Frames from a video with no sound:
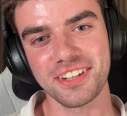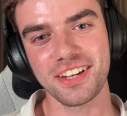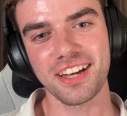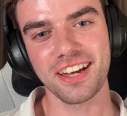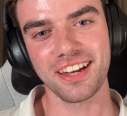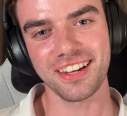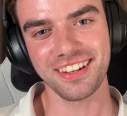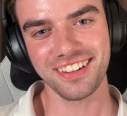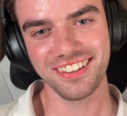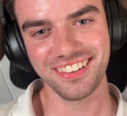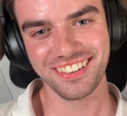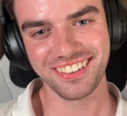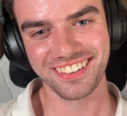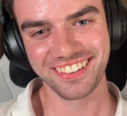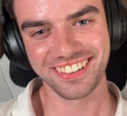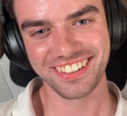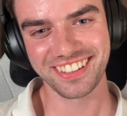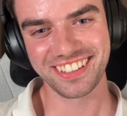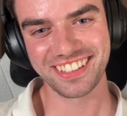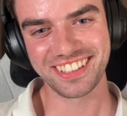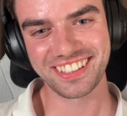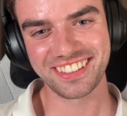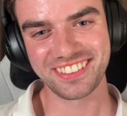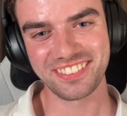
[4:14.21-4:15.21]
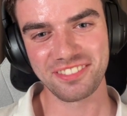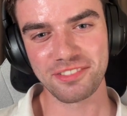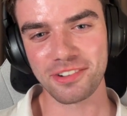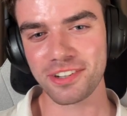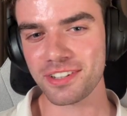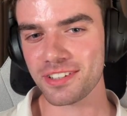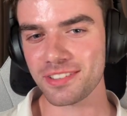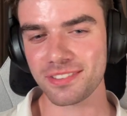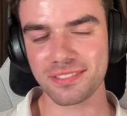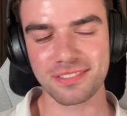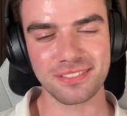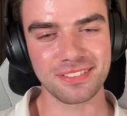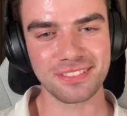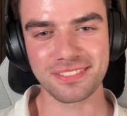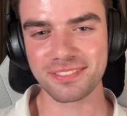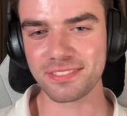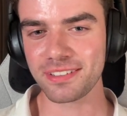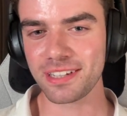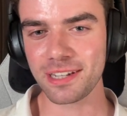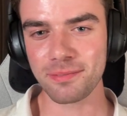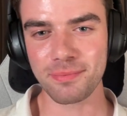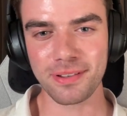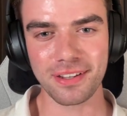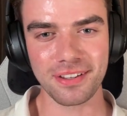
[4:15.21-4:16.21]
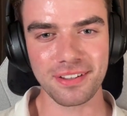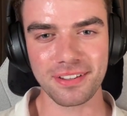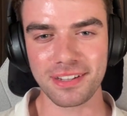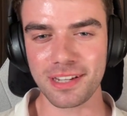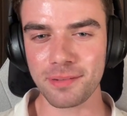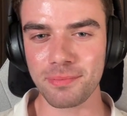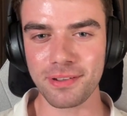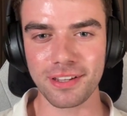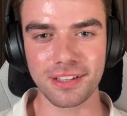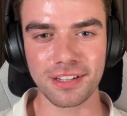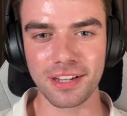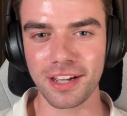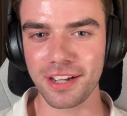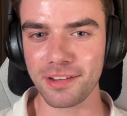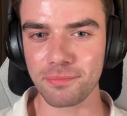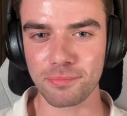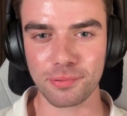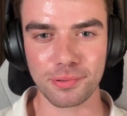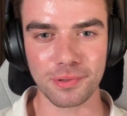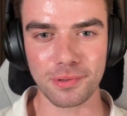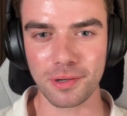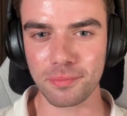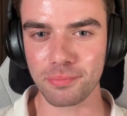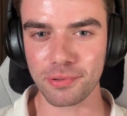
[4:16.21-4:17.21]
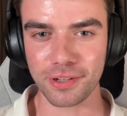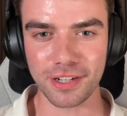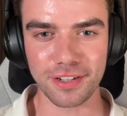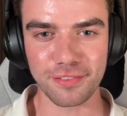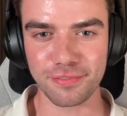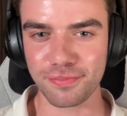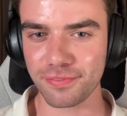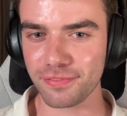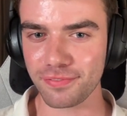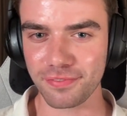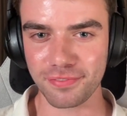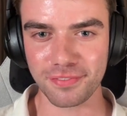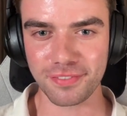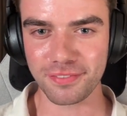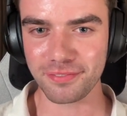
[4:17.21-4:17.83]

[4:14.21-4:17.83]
Okay. Well, give me a brief.